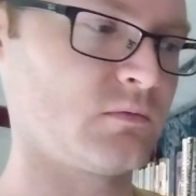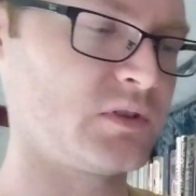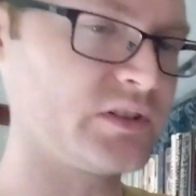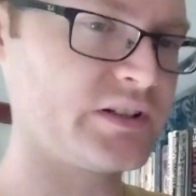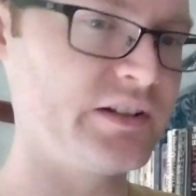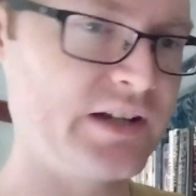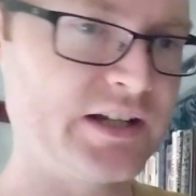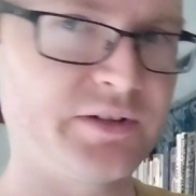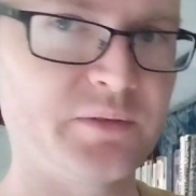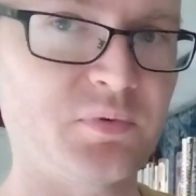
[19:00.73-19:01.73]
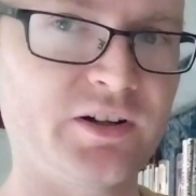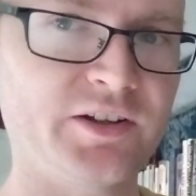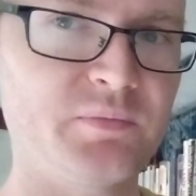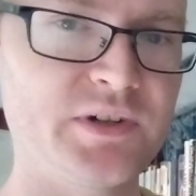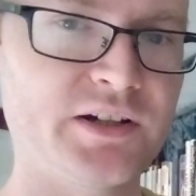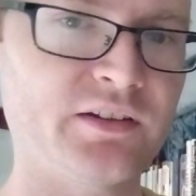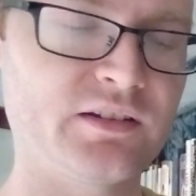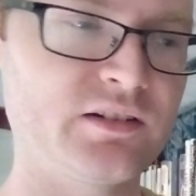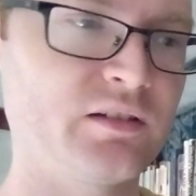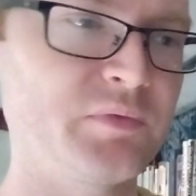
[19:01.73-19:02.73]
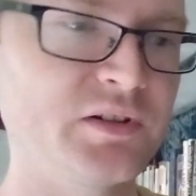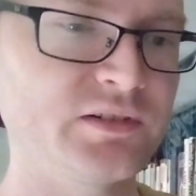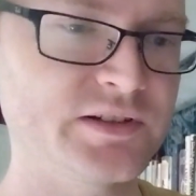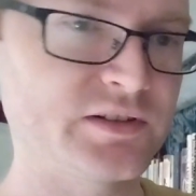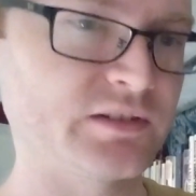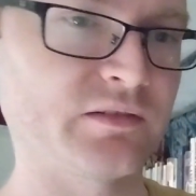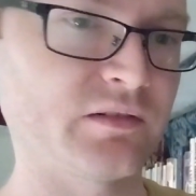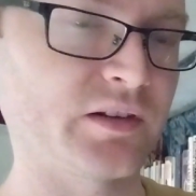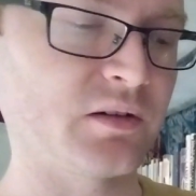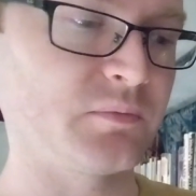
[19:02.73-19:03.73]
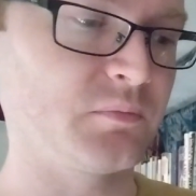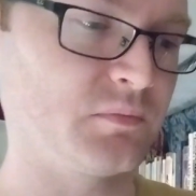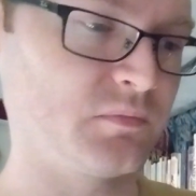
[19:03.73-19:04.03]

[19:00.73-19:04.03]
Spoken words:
really didn't have any prospects in this village, and they